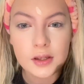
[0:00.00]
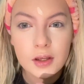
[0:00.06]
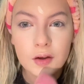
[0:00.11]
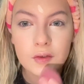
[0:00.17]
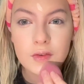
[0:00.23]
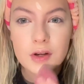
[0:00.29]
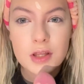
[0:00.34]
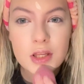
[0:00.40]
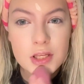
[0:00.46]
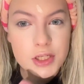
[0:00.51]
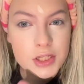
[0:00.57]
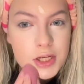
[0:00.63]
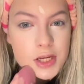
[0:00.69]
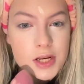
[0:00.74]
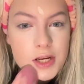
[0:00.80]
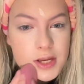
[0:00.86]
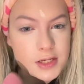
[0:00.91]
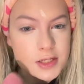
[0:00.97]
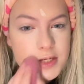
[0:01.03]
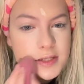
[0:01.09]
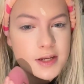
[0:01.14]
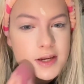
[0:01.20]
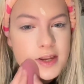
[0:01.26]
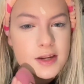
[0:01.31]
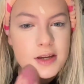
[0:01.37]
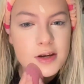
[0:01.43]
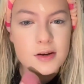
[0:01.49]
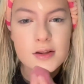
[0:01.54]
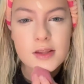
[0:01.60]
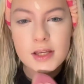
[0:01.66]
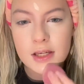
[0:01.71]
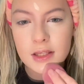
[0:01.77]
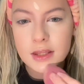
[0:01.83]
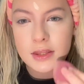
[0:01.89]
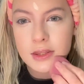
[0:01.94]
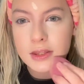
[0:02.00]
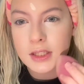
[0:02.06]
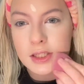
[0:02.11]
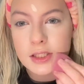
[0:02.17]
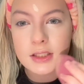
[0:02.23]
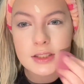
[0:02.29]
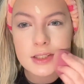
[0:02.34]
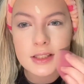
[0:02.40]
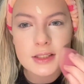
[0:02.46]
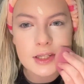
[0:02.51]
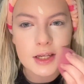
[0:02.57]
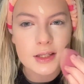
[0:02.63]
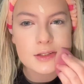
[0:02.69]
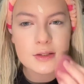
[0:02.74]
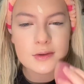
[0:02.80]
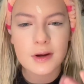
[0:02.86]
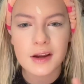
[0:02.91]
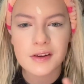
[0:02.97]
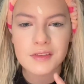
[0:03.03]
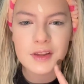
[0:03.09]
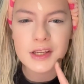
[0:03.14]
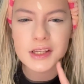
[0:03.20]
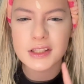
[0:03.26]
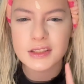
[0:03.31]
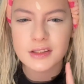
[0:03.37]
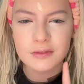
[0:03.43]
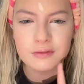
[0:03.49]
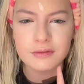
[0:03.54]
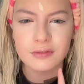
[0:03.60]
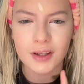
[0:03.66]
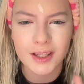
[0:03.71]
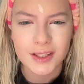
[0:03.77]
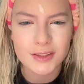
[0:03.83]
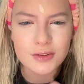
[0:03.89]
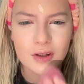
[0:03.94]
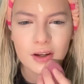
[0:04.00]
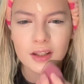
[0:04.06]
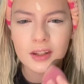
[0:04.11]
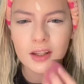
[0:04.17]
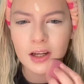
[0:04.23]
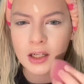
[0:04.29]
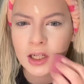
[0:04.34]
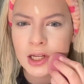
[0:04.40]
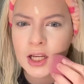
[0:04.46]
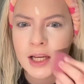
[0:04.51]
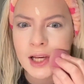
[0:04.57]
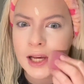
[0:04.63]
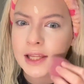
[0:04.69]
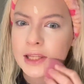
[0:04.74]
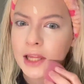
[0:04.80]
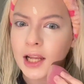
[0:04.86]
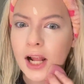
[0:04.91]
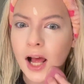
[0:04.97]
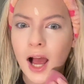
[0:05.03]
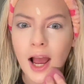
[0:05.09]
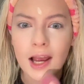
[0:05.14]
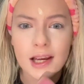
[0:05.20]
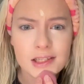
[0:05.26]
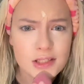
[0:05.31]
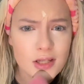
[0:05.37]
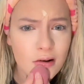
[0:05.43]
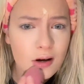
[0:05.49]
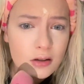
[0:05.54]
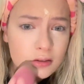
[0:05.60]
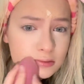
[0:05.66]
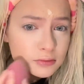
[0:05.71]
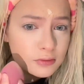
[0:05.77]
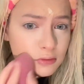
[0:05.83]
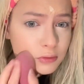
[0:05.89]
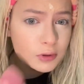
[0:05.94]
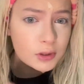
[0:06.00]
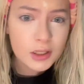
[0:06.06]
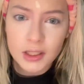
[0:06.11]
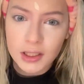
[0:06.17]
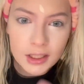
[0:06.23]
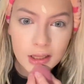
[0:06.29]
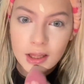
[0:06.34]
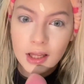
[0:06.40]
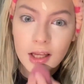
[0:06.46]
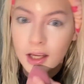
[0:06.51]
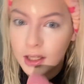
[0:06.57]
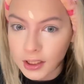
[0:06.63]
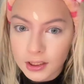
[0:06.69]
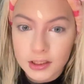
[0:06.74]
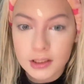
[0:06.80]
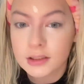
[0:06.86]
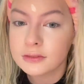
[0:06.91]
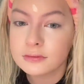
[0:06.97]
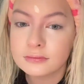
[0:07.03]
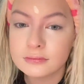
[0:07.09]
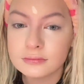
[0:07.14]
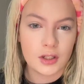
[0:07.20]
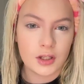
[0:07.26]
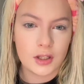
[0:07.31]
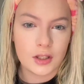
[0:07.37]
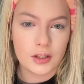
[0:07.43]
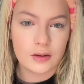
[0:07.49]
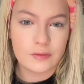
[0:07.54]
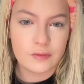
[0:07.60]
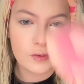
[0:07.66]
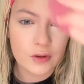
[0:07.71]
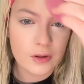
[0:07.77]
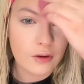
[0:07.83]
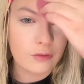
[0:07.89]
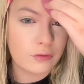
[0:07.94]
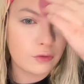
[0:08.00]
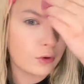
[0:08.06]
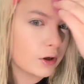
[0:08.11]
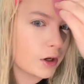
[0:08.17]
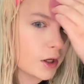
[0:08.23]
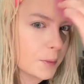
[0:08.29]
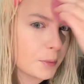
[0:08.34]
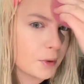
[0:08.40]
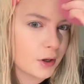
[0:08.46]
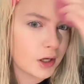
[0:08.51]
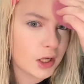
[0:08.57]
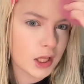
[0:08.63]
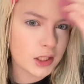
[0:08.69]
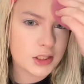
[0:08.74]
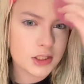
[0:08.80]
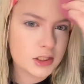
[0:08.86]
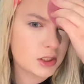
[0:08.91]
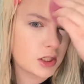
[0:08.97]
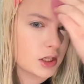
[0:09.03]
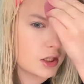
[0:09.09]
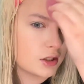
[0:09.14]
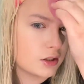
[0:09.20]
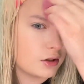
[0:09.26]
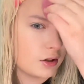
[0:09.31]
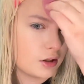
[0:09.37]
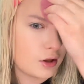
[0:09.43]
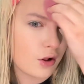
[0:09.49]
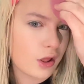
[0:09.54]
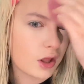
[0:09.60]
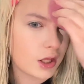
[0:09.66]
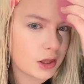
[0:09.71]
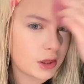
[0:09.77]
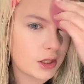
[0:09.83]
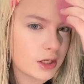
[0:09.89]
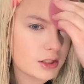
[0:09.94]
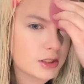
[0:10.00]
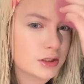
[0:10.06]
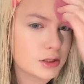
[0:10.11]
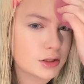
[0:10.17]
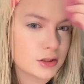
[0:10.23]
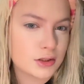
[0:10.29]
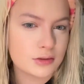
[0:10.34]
For the chin, I just kind of go like this because I do have like some veins right there that I don't really like. And for the forehead part, I just kind of go like this.